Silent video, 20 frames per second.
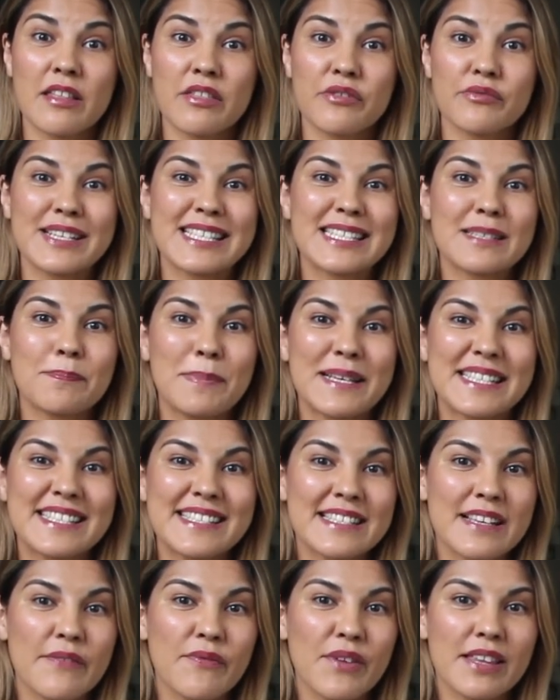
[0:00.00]
three
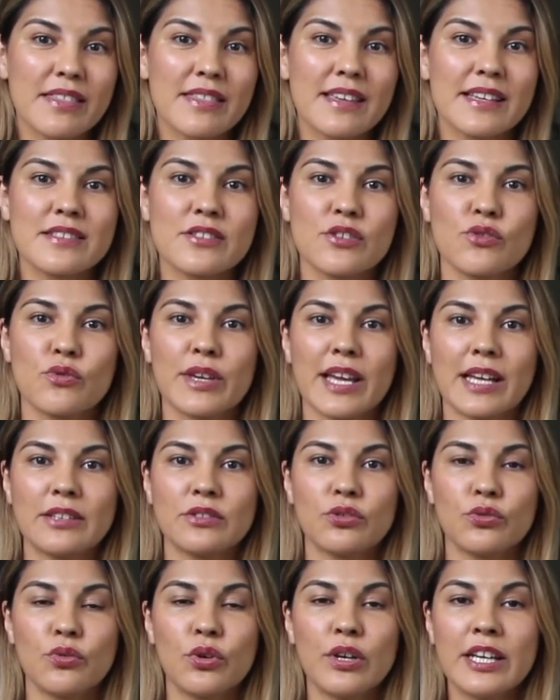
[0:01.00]
specific things you
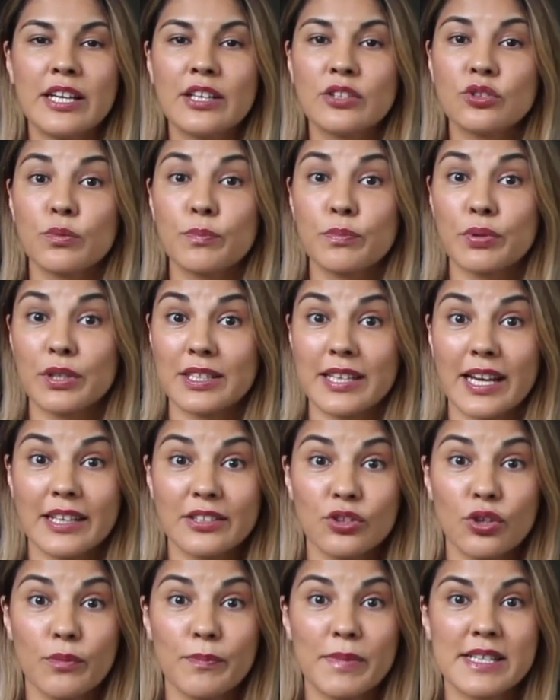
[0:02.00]
can do to
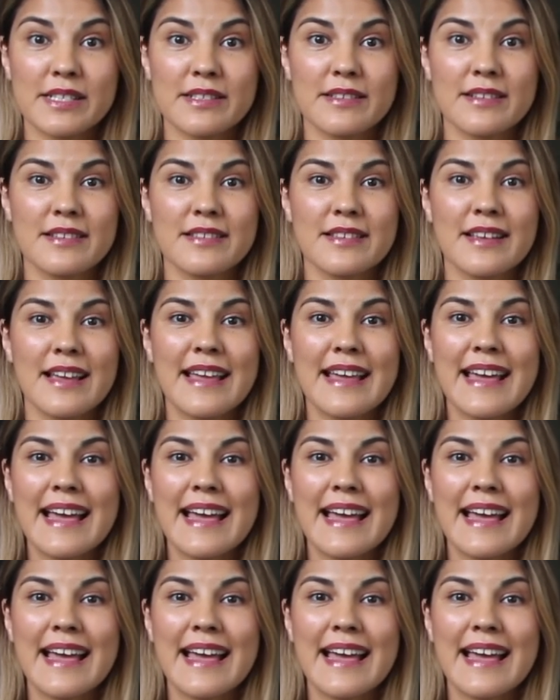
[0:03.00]
protect your business,